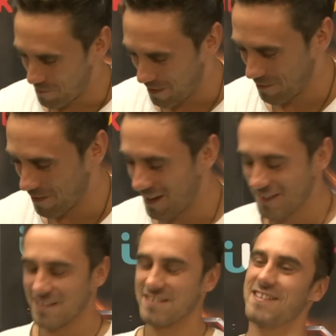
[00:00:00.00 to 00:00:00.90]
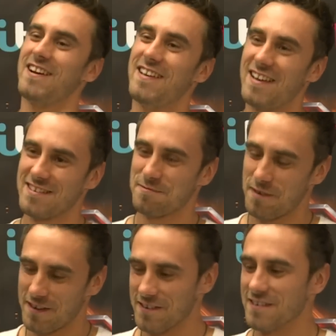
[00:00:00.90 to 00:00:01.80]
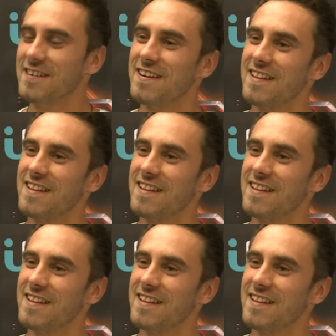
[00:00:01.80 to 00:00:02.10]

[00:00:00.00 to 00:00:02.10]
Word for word: Blink 182 style. Yeah, it was pretty cool.